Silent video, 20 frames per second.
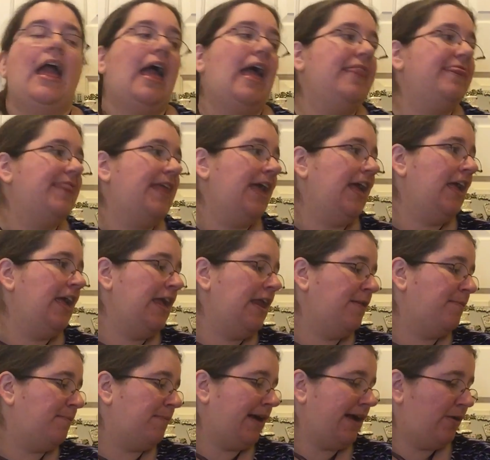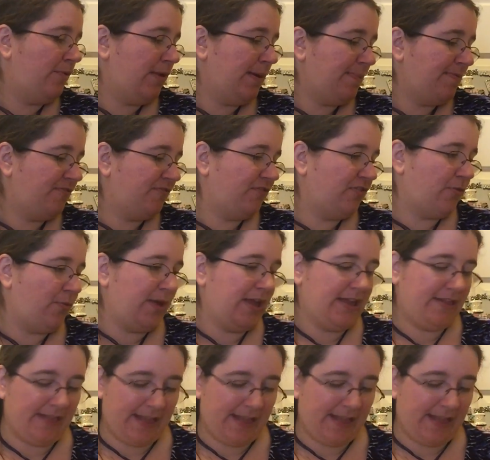And then my whips for the week.